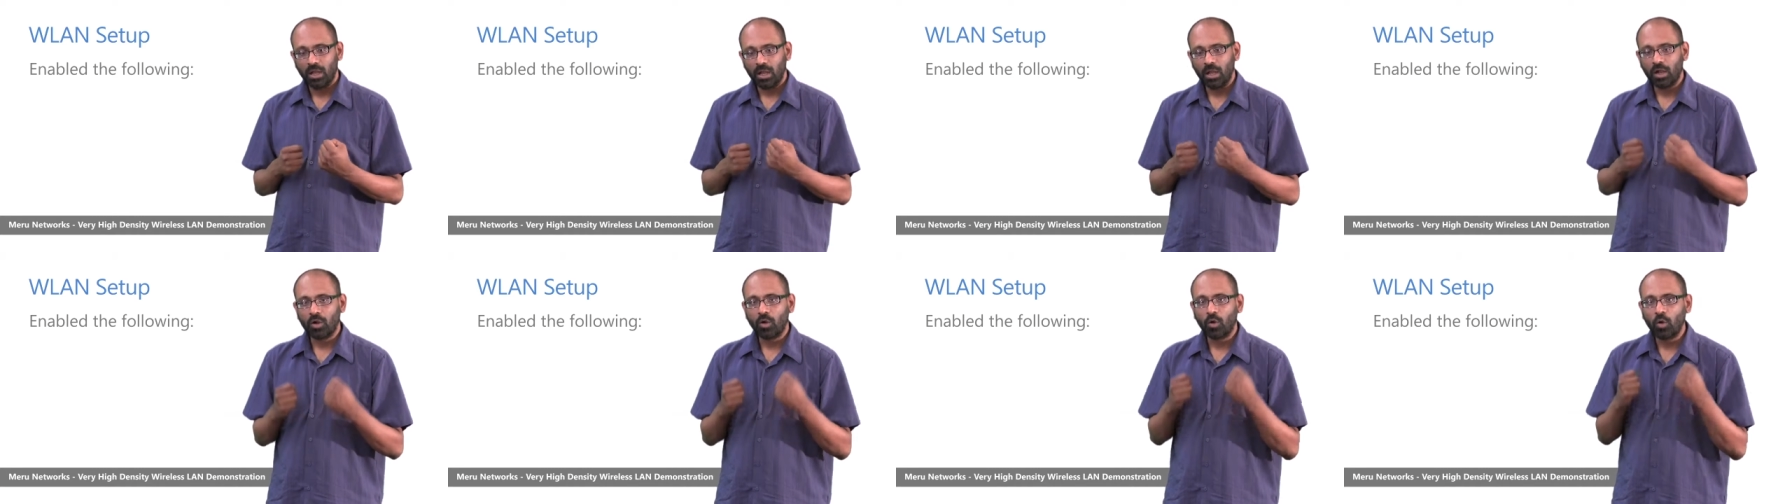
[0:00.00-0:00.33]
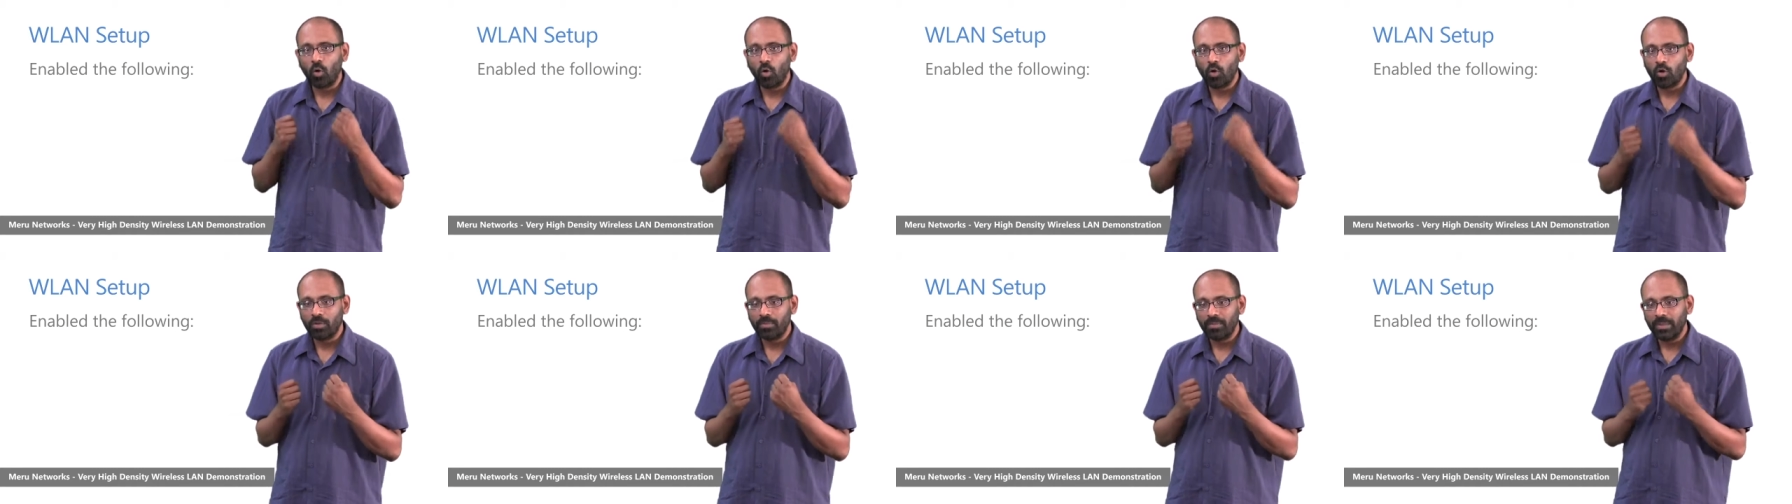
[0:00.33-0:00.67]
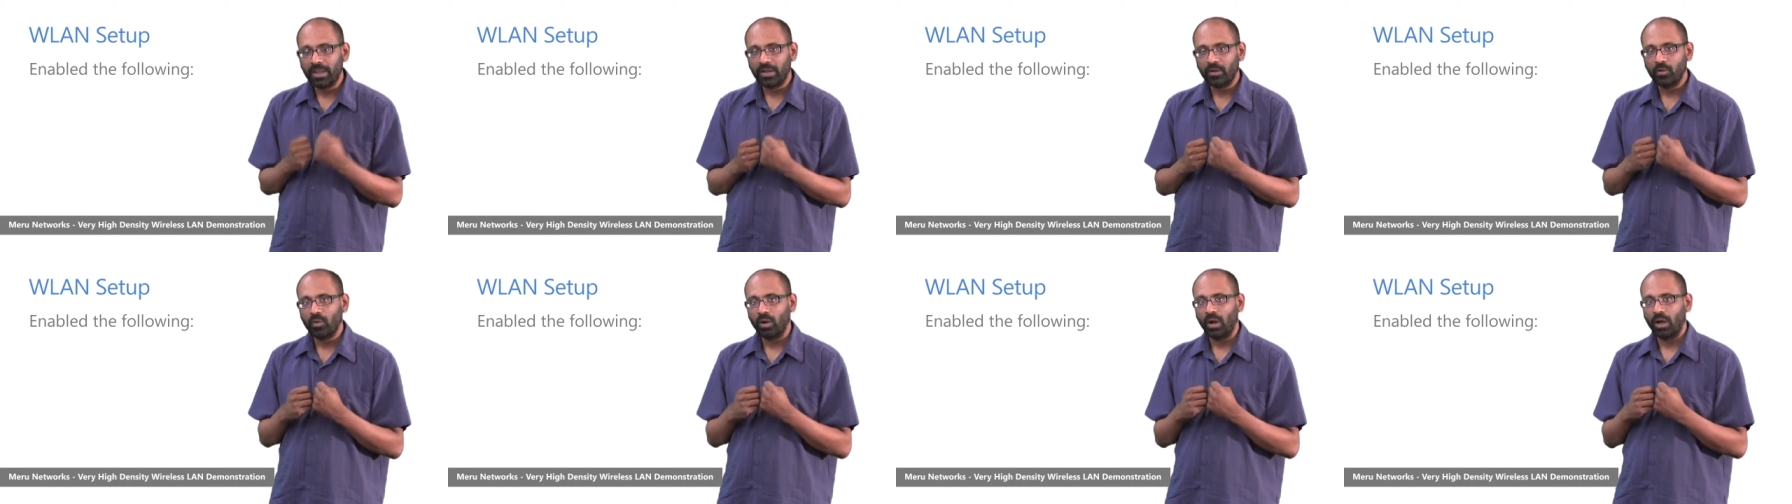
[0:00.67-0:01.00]
a core
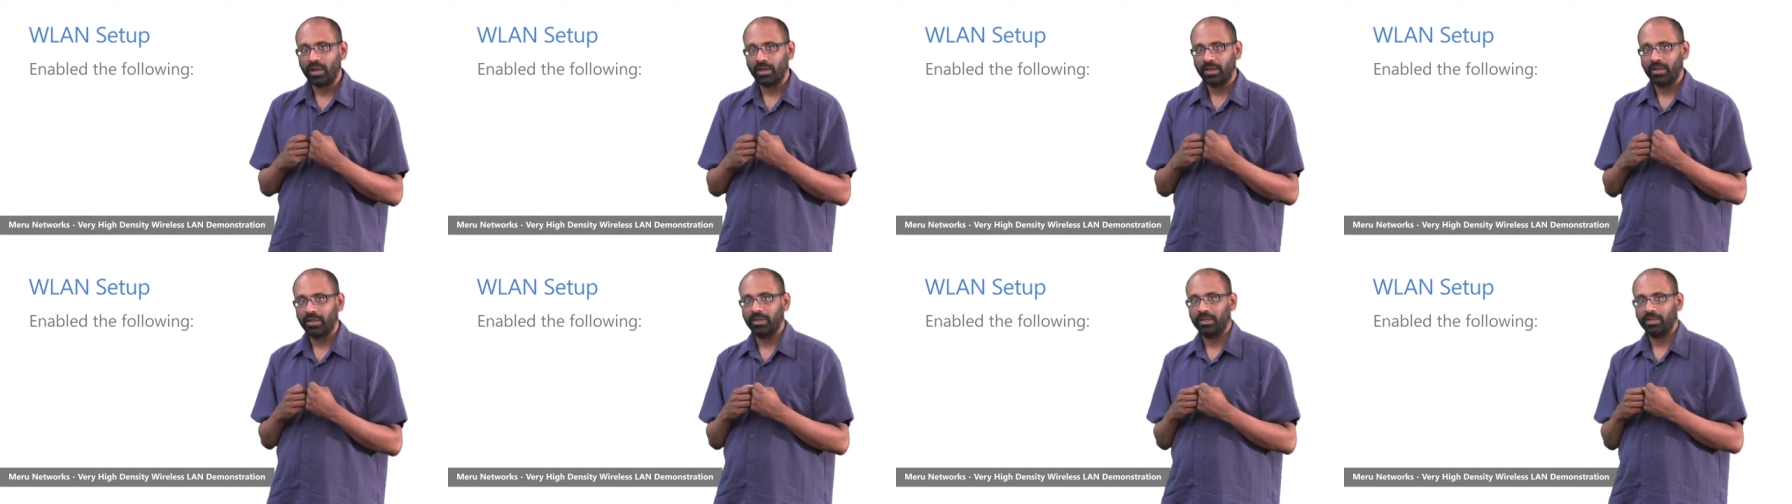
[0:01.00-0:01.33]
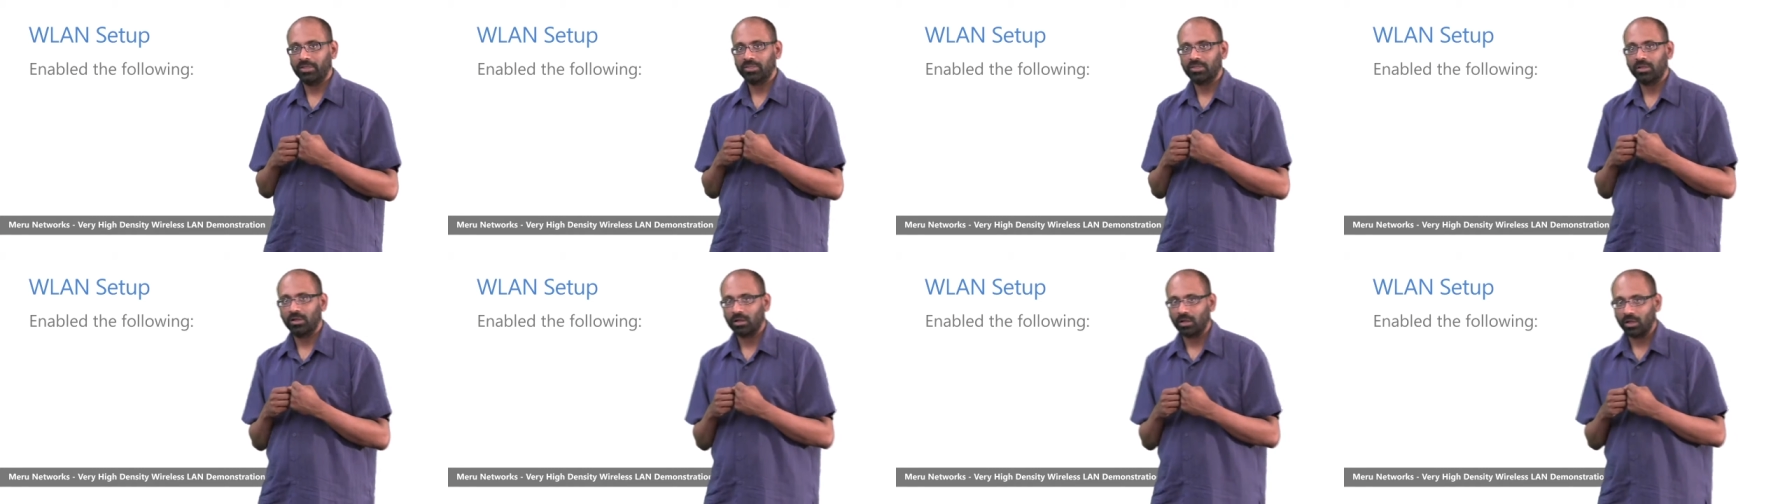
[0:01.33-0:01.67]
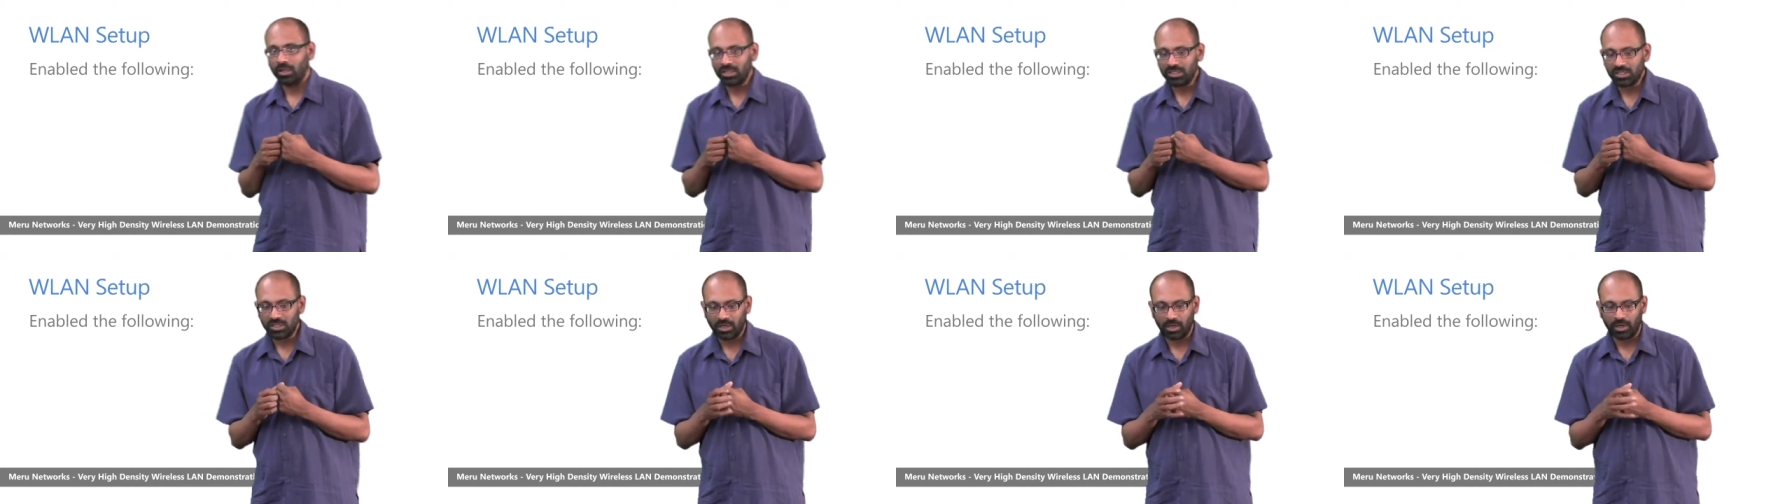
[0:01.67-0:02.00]
Meru architectural
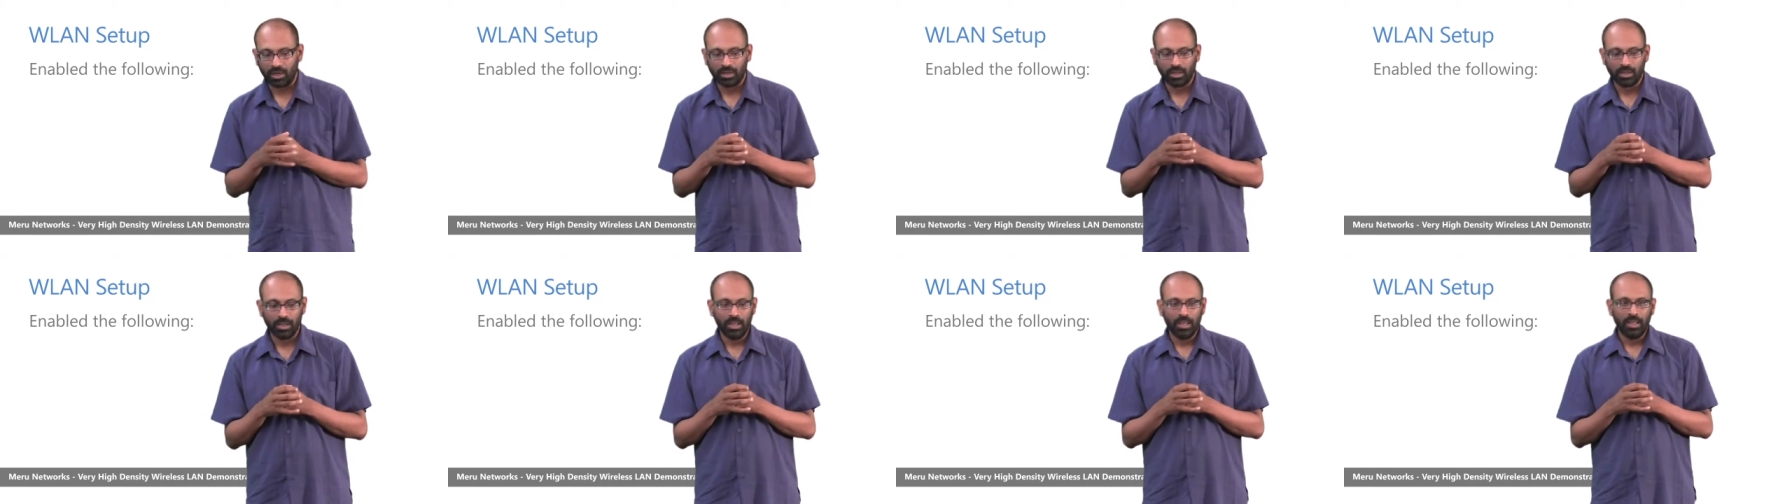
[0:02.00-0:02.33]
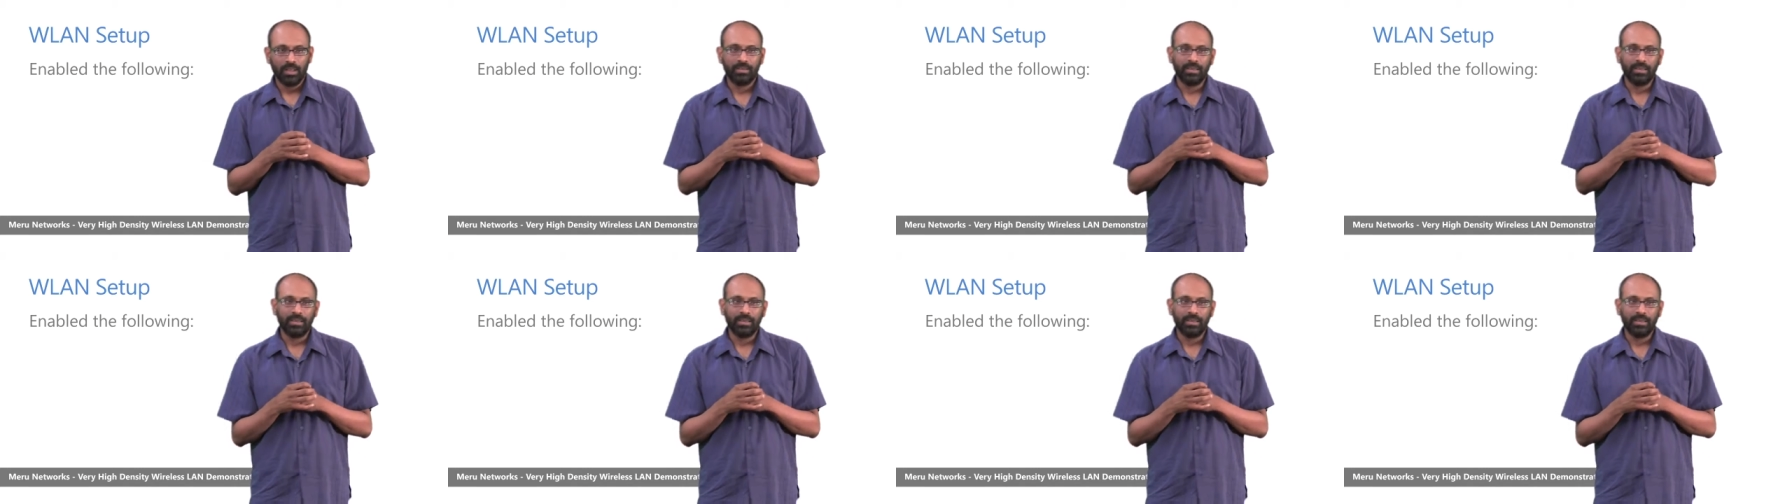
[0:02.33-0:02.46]
construct